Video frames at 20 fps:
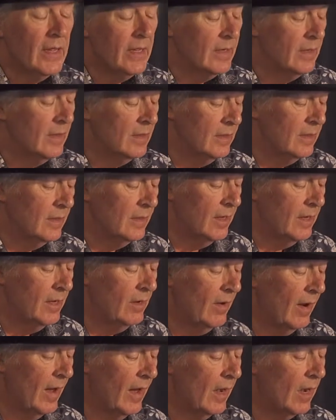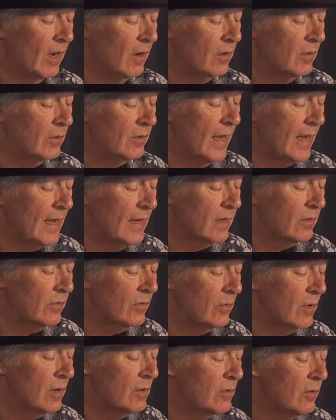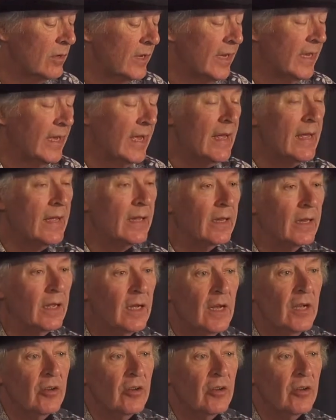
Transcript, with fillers: in, here I go down the road again.